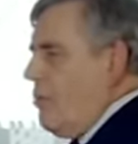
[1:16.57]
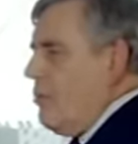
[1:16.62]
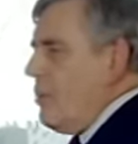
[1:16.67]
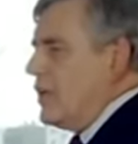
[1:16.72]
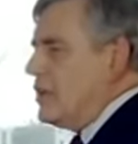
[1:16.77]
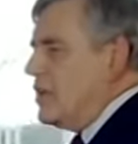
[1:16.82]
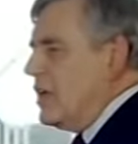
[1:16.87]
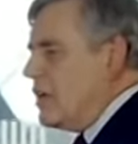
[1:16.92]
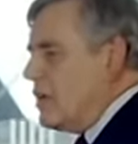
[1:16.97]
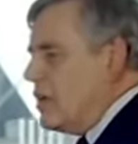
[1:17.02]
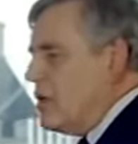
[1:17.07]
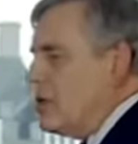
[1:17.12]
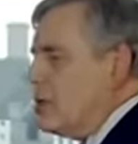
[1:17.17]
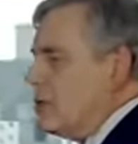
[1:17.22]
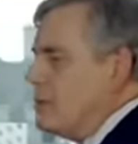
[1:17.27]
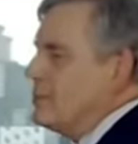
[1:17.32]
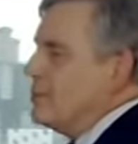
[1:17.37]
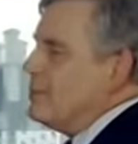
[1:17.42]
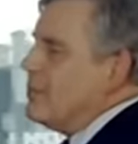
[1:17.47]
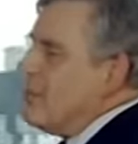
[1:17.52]
But you
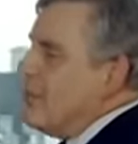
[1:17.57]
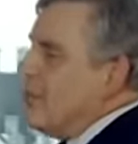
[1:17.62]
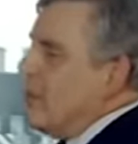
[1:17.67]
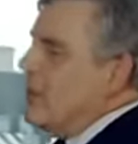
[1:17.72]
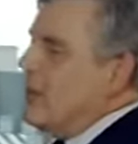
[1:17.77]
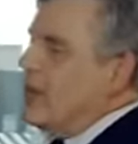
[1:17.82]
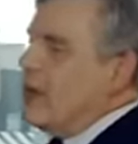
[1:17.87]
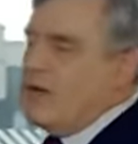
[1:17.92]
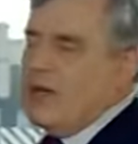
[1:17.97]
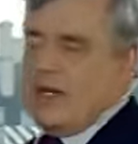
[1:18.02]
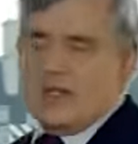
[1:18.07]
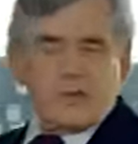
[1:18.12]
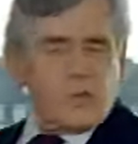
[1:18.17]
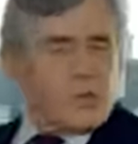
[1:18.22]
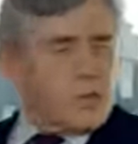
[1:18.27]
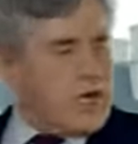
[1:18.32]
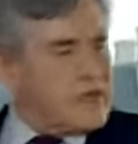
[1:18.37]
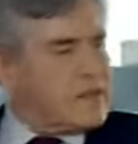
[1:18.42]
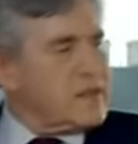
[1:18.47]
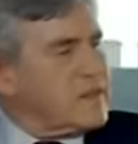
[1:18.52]
know, there is
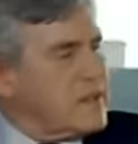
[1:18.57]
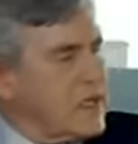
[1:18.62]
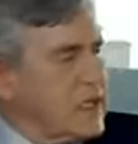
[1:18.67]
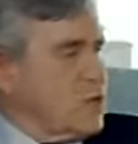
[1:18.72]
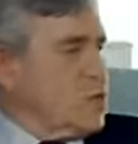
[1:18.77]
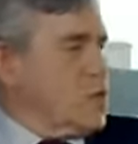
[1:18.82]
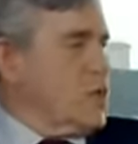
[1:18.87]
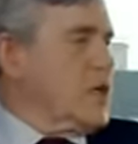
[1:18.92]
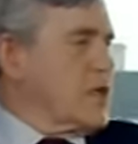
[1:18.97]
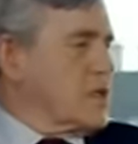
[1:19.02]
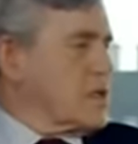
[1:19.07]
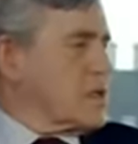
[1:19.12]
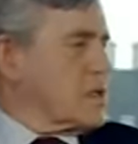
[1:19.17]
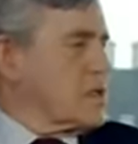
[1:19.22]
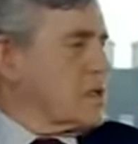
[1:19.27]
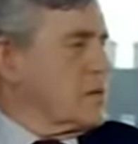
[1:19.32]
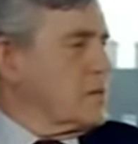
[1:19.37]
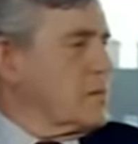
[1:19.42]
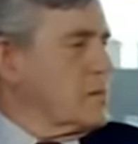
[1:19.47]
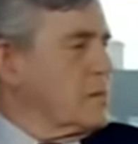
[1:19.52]
one thing
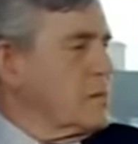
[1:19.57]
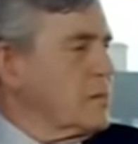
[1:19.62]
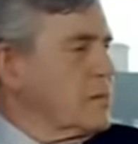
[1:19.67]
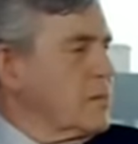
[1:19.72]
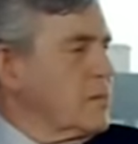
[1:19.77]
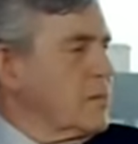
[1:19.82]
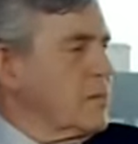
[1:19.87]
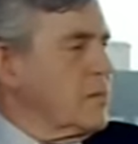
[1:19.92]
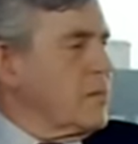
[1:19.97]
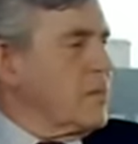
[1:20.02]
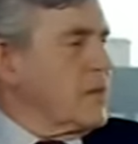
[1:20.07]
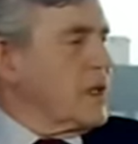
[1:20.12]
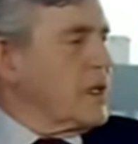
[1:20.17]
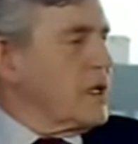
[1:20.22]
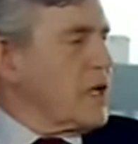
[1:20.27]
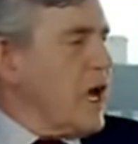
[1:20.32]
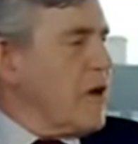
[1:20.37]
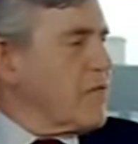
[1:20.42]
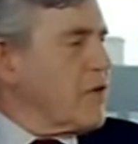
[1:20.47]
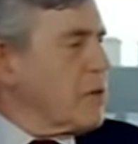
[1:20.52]
worse
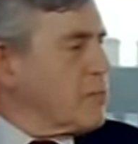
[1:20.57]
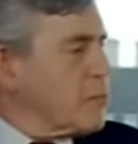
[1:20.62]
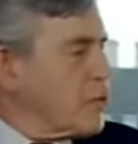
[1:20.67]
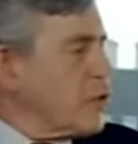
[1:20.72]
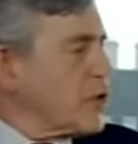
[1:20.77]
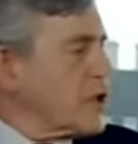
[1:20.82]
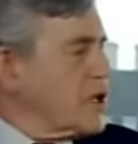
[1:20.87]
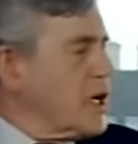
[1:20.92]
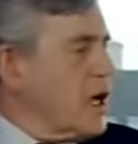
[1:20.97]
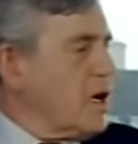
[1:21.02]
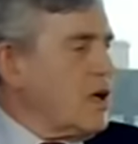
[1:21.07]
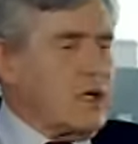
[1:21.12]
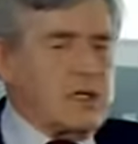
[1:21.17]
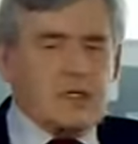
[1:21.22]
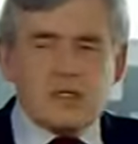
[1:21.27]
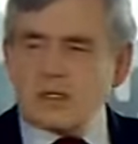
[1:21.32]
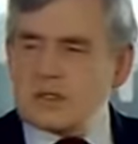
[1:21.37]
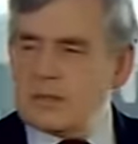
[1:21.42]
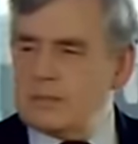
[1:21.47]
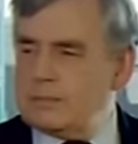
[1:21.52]
than having broken
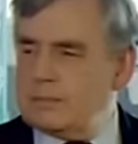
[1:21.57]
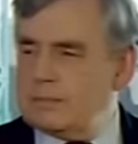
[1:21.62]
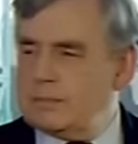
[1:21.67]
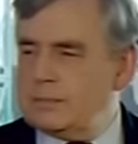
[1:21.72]
hearts